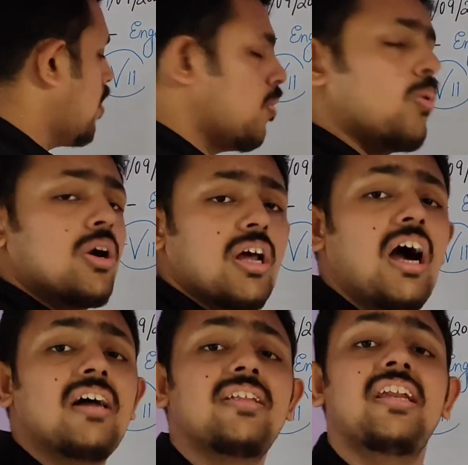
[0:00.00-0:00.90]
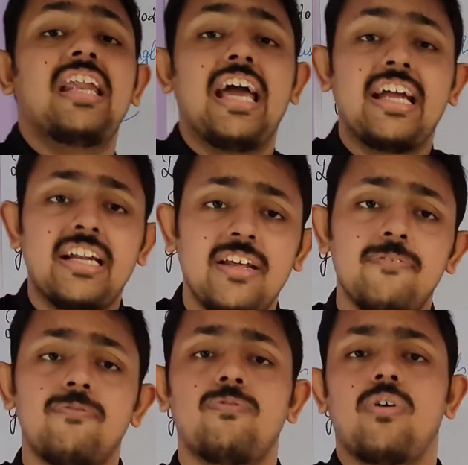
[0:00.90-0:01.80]
what are the negative
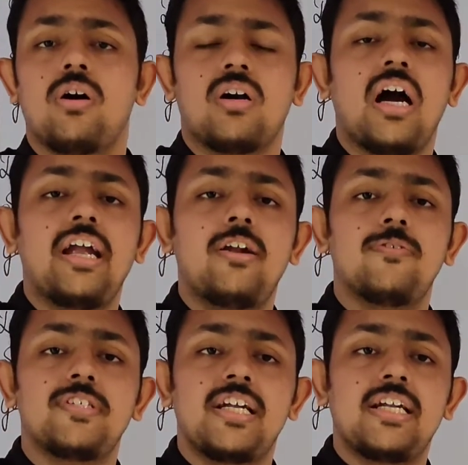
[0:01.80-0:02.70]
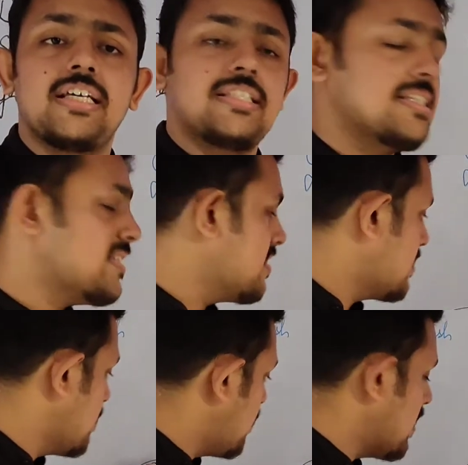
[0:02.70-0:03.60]
kind of sentences in
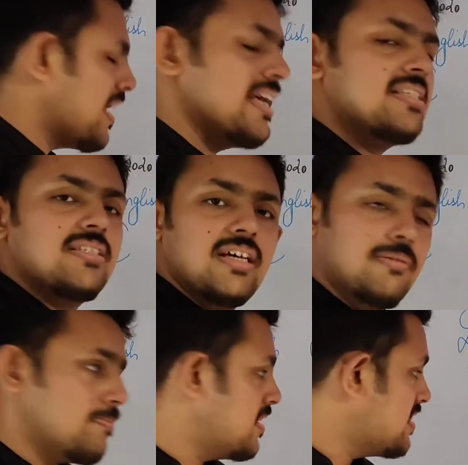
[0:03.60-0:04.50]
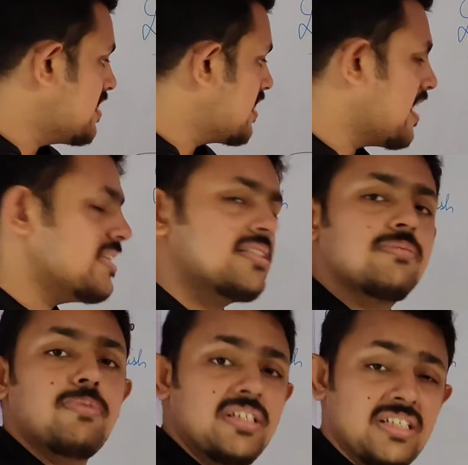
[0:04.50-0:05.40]
simple tense and
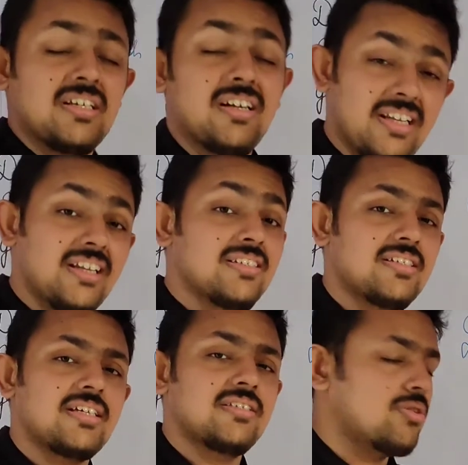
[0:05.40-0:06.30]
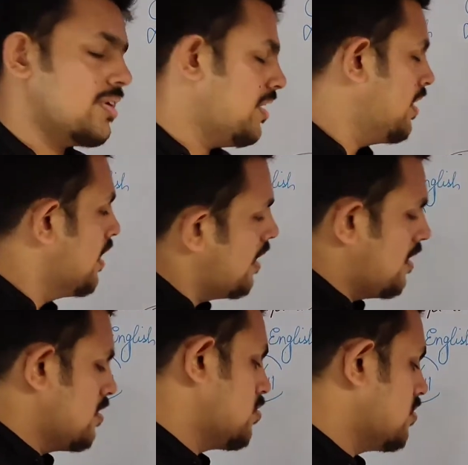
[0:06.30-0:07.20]
present continuous tense, so
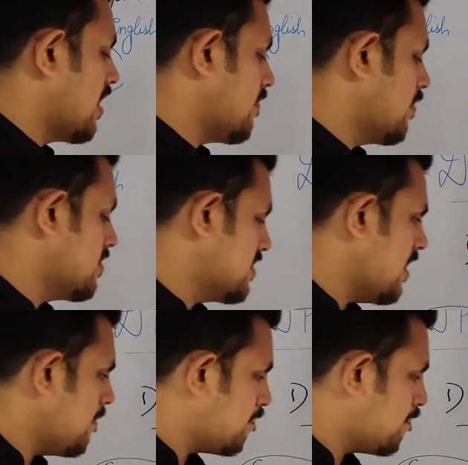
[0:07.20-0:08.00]
that we will see.